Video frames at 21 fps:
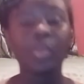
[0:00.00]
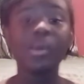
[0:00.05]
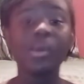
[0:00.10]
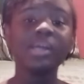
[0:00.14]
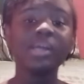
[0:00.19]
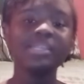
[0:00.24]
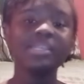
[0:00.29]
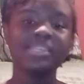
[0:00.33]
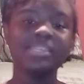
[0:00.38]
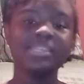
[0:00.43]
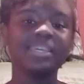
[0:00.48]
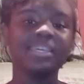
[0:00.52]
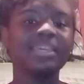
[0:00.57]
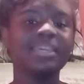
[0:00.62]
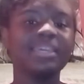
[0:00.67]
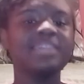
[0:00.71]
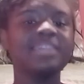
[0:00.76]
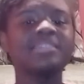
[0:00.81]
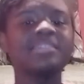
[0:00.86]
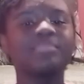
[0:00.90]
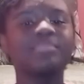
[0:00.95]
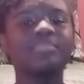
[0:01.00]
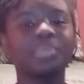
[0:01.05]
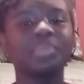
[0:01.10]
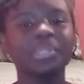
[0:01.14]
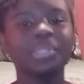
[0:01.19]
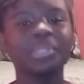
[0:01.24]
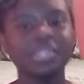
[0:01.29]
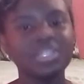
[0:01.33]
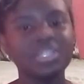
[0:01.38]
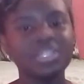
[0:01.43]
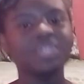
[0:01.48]
quality is
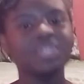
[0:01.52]
important